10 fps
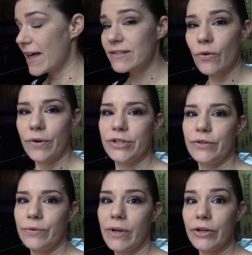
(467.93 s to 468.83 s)
that's going
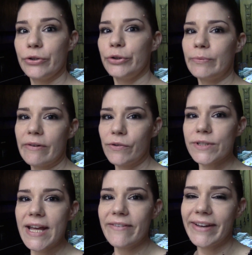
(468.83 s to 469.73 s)
to conclude my full
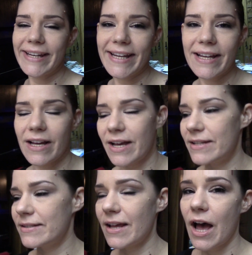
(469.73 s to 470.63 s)
day of eating
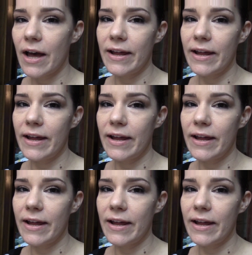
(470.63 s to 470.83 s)
because uh,